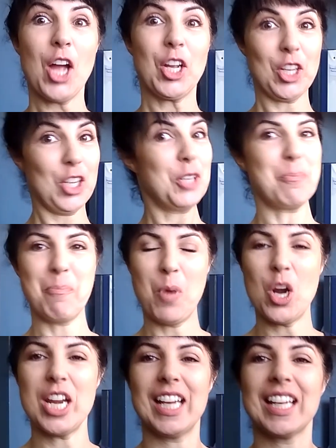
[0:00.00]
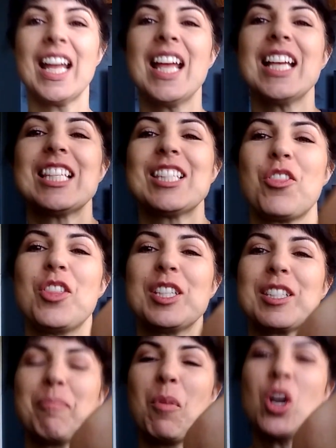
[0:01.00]
Good morning. So
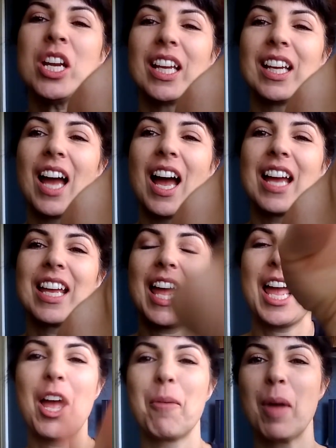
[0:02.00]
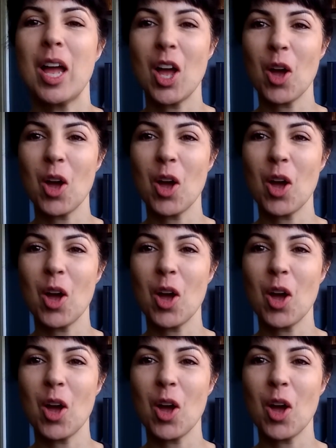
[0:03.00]
this morning I am